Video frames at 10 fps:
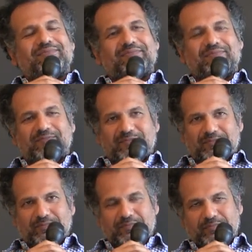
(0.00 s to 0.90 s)
So it sounds
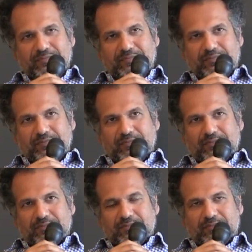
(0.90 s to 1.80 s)
like a pretty
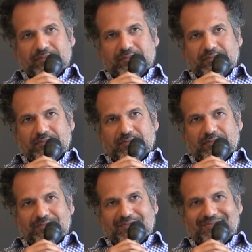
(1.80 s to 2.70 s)

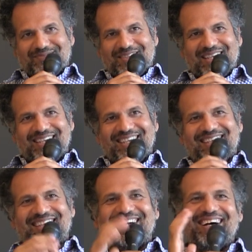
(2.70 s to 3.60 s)
therapeutic
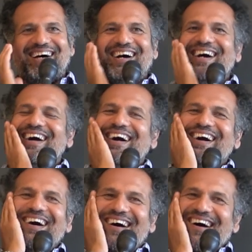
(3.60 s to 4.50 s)
experience going through It's
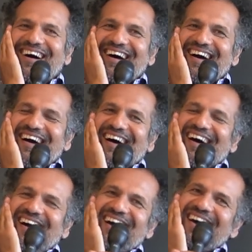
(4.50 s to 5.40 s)
Like, I mean, I don't know if
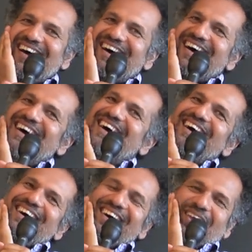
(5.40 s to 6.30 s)
you've ever gone to therapy.
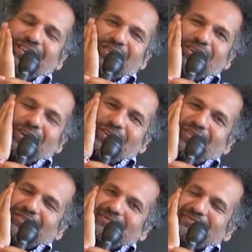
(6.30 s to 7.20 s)
I've done that kind no. of
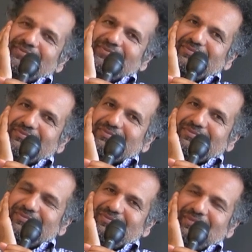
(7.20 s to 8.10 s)
stuff in my childhood as
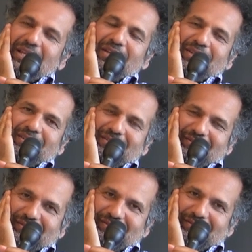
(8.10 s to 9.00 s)
well. But
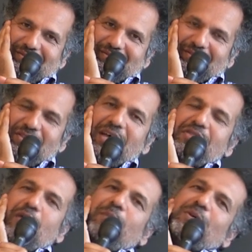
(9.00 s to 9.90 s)
uh, the was,
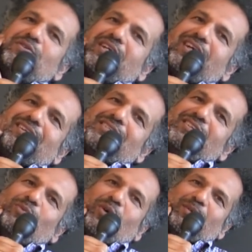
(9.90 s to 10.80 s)
therapeutic courtesy
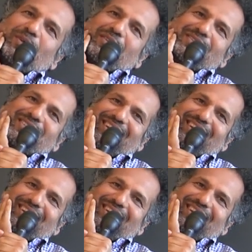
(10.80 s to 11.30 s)
of Warner Brothers, yeah.